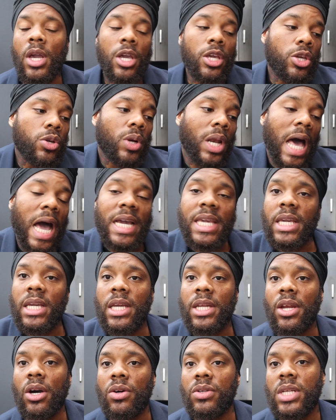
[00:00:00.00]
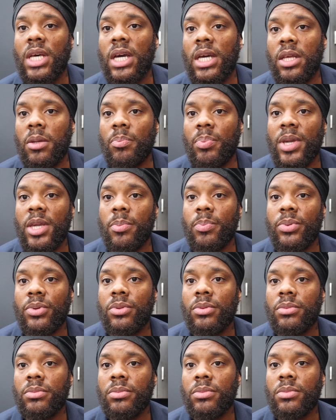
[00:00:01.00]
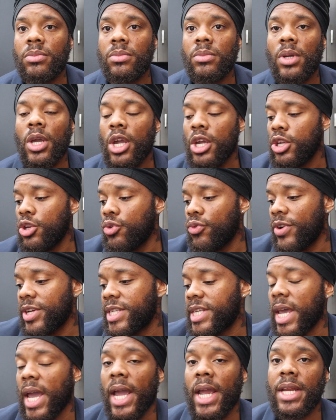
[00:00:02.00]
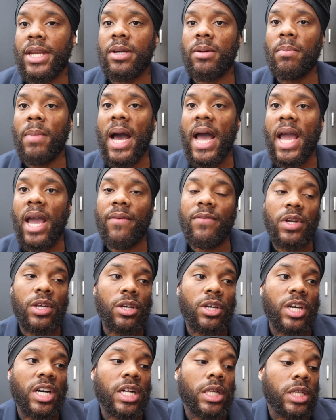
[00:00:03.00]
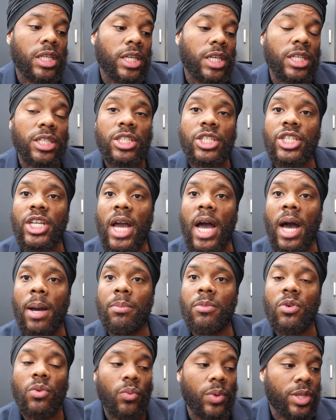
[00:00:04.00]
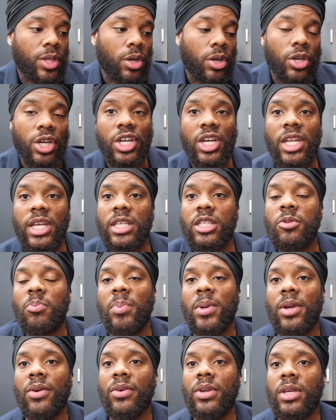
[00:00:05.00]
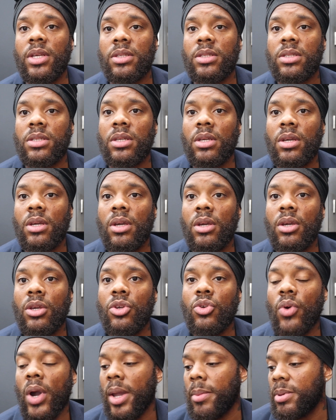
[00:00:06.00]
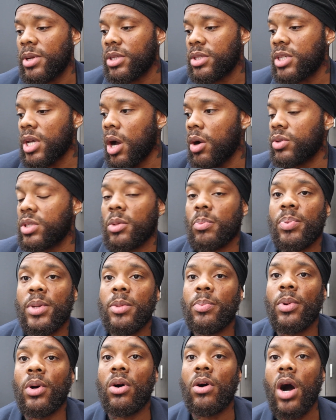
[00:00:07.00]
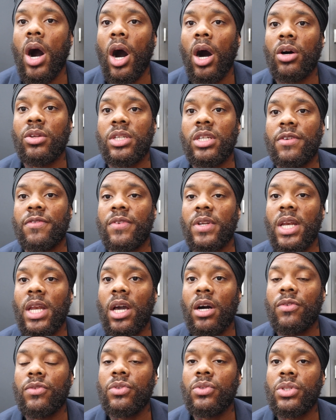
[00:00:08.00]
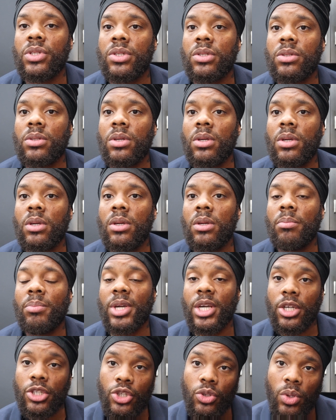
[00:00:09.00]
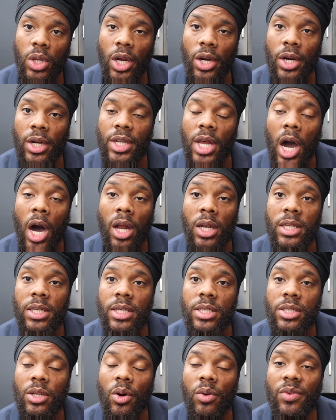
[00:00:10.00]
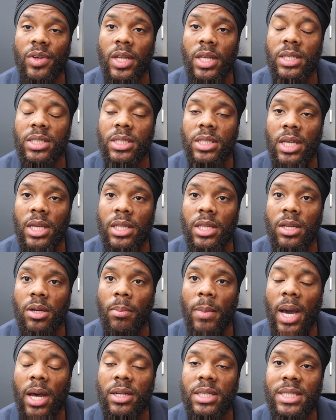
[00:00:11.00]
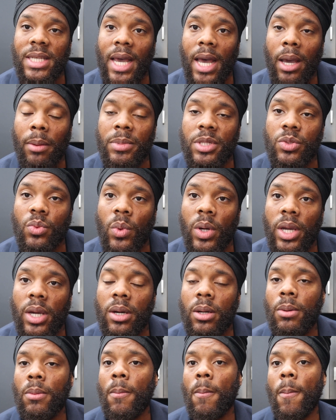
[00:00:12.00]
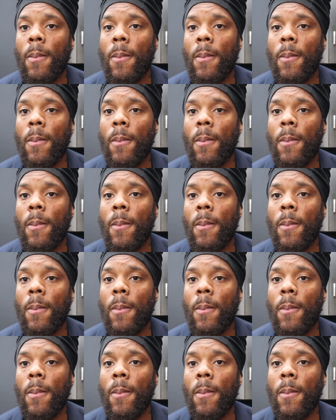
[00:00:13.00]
You lock in those 100 people. You retain them by having a clean shop with a good experience. You're able to talk to people on all different levels because you learned all of this over an extended amount of time as well.